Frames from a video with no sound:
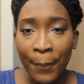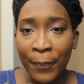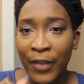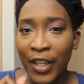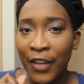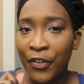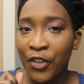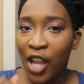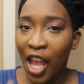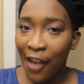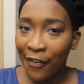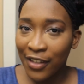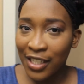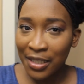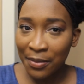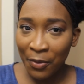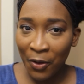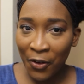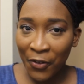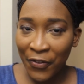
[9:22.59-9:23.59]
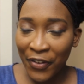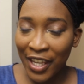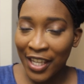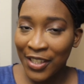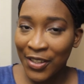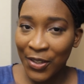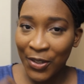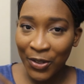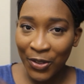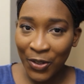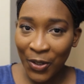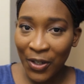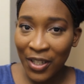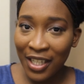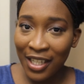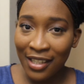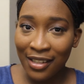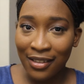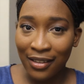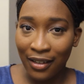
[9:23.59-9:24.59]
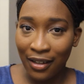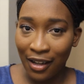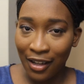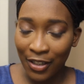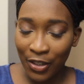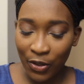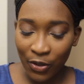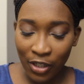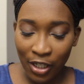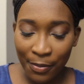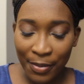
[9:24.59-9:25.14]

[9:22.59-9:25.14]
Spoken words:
If you have a small face, you don't need to contour,